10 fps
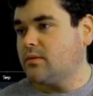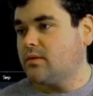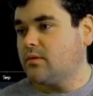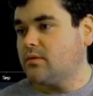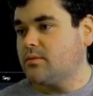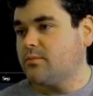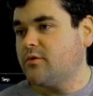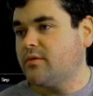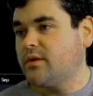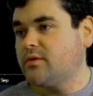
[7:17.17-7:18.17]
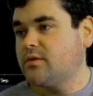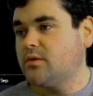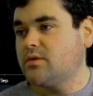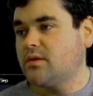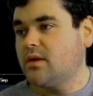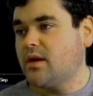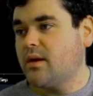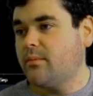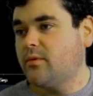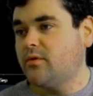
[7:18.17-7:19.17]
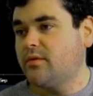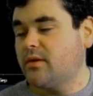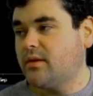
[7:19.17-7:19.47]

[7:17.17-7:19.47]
those moving, just using the movement,